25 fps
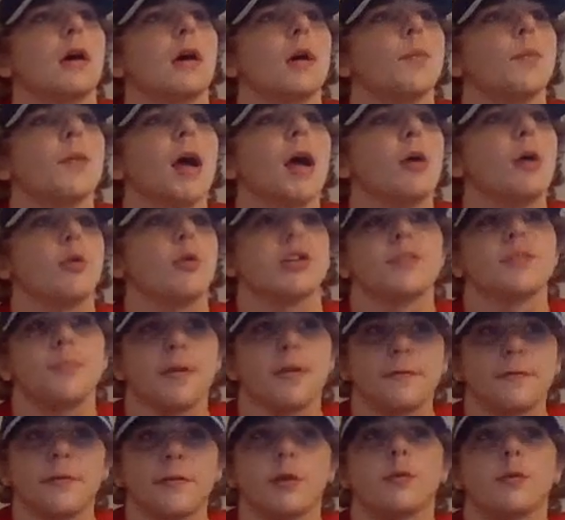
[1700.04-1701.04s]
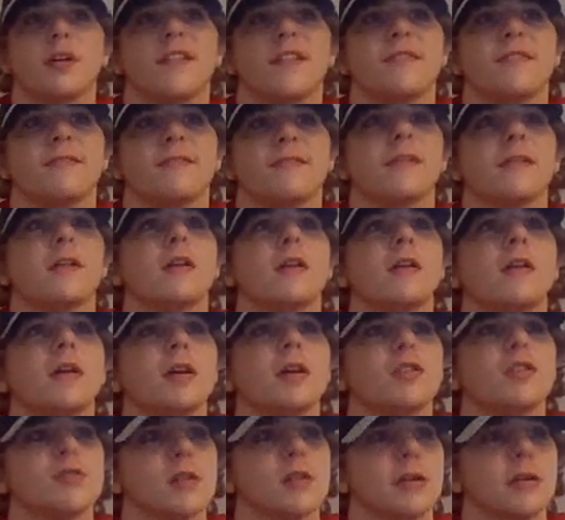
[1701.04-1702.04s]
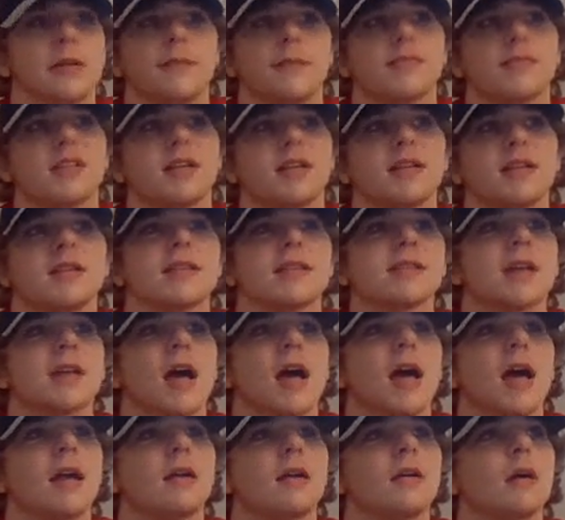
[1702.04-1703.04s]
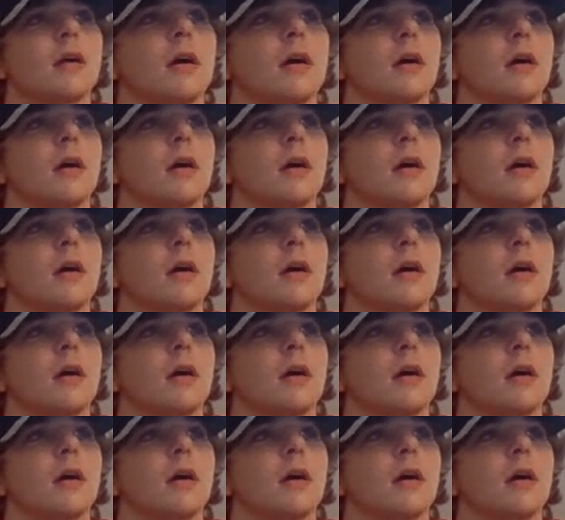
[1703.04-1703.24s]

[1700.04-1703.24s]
I wish Buffalo would have traded up to get this guy.